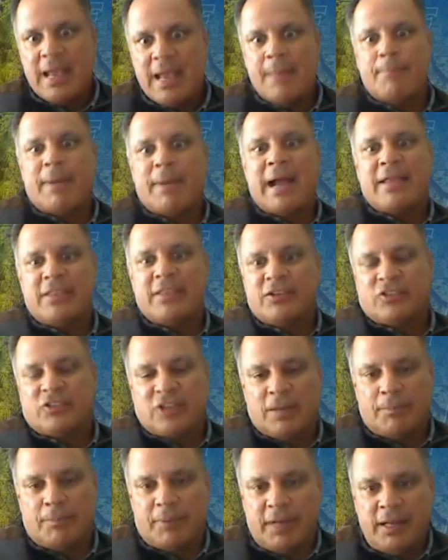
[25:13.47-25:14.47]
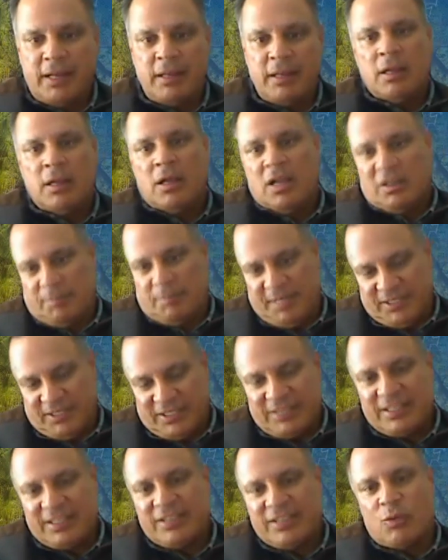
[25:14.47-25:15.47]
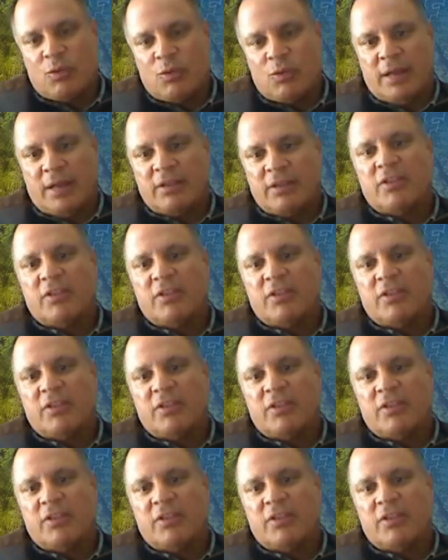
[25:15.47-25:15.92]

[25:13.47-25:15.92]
and buy this company because I think the what?